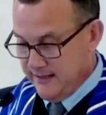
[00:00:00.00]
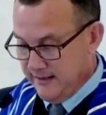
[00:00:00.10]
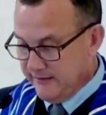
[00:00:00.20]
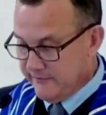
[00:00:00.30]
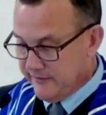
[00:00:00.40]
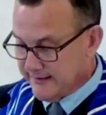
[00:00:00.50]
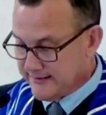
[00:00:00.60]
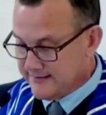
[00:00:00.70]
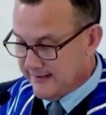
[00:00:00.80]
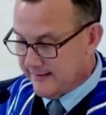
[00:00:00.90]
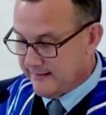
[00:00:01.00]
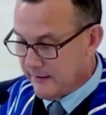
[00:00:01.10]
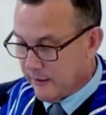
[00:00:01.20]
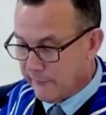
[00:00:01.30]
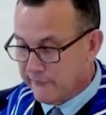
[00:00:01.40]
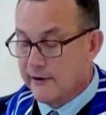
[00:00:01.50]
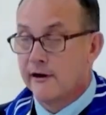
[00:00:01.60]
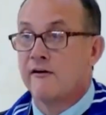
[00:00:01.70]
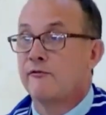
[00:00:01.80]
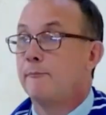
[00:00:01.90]
teaching instead that all
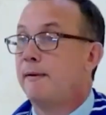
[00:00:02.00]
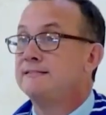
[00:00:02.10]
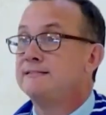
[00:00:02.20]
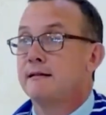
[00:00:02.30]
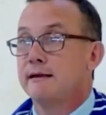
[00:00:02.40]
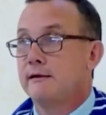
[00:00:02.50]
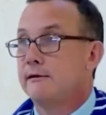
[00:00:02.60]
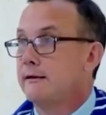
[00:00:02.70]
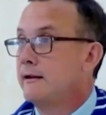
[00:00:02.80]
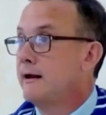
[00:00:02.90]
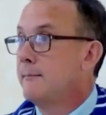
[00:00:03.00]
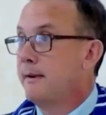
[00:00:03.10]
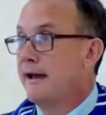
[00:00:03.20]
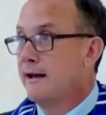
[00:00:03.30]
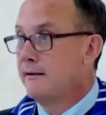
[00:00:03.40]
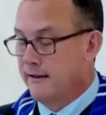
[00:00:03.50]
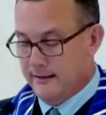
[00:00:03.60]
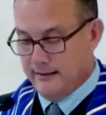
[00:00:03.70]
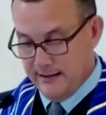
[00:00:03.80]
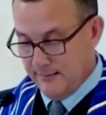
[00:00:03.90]
start off basically good, not bad
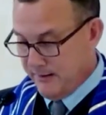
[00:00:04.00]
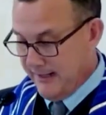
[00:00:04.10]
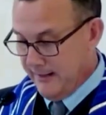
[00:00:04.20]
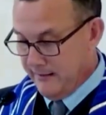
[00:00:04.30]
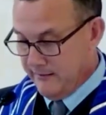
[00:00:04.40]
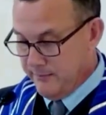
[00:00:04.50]
and not blank,